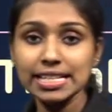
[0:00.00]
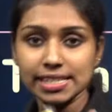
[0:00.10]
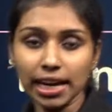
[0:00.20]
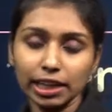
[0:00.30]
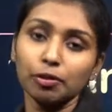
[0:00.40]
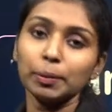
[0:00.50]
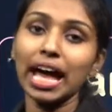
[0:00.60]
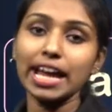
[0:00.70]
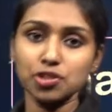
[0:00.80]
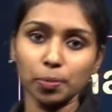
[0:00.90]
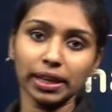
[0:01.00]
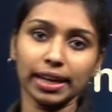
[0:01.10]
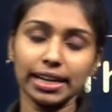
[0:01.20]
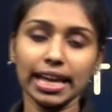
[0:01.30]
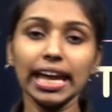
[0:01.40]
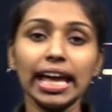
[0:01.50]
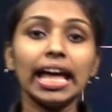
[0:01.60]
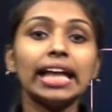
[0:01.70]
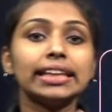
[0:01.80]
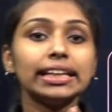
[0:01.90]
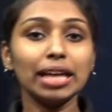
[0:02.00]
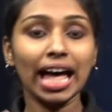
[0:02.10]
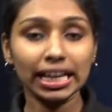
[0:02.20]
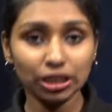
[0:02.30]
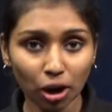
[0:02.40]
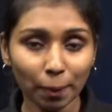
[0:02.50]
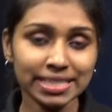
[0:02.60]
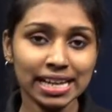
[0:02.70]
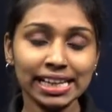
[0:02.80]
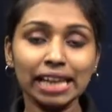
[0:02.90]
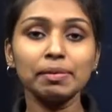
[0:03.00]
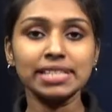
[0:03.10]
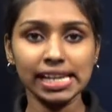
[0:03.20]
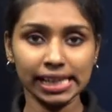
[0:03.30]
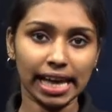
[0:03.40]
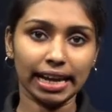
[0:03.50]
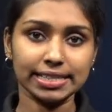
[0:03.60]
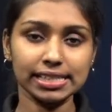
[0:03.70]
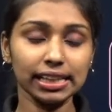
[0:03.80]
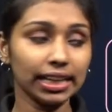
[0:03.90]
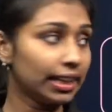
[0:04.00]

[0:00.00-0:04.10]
Starting from the atomic radii, then the non-metallic and metallic character.